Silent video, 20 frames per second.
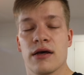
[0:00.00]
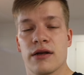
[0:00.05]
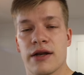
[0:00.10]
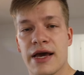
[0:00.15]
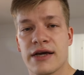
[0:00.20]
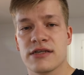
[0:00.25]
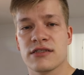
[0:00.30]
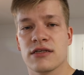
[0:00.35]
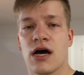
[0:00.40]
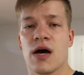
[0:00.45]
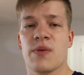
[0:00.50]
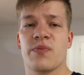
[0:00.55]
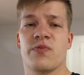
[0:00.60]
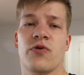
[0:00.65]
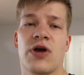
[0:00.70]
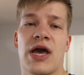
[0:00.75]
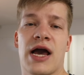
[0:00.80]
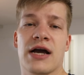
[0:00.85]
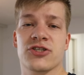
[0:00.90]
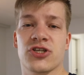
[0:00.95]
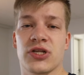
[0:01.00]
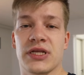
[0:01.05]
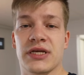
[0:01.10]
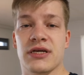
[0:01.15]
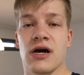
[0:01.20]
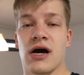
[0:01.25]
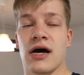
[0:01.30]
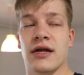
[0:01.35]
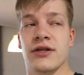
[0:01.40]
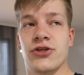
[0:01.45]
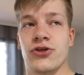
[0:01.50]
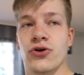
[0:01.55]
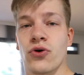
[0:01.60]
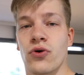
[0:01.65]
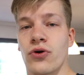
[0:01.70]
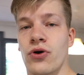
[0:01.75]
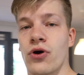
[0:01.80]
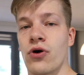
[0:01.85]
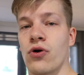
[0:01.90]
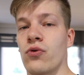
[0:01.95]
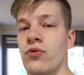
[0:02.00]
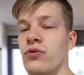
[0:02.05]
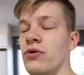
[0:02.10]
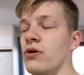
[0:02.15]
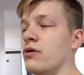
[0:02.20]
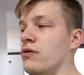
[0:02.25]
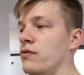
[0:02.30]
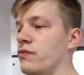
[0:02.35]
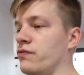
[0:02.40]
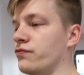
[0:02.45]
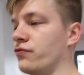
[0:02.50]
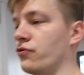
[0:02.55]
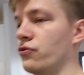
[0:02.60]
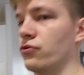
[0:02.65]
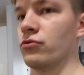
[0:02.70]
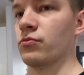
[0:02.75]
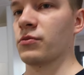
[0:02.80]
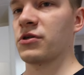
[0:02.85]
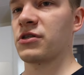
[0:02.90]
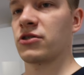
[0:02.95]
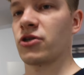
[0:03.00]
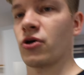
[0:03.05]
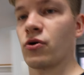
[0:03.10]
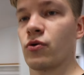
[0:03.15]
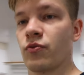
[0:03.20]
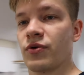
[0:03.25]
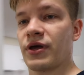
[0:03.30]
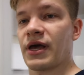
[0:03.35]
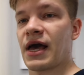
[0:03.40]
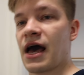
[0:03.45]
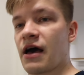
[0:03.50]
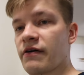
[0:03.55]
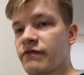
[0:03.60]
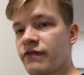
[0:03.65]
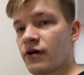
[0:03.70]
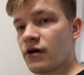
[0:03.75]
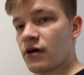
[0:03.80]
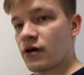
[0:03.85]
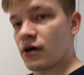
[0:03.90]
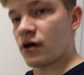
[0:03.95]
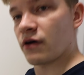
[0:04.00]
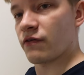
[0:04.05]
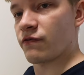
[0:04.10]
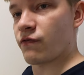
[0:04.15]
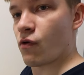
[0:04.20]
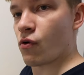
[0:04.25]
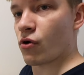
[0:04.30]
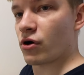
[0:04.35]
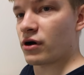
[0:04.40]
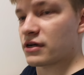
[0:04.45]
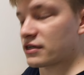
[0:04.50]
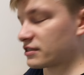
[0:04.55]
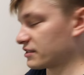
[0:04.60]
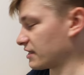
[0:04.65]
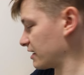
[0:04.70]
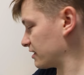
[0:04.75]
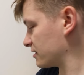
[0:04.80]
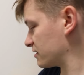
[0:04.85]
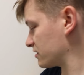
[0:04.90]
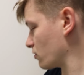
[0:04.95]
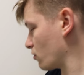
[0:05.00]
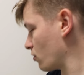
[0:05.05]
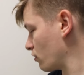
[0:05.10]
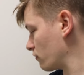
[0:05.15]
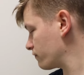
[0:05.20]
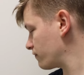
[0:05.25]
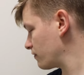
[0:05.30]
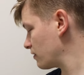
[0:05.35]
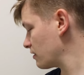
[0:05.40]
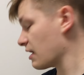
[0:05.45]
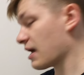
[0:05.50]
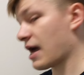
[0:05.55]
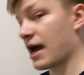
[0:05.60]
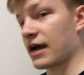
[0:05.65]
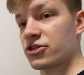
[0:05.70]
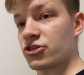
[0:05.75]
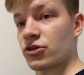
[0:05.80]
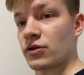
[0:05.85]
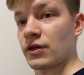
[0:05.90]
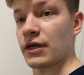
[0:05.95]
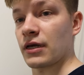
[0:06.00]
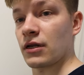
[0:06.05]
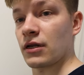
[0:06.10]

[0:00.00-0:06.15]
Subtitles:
Next up, we actually got your own rooms. So we have 4 sets of actually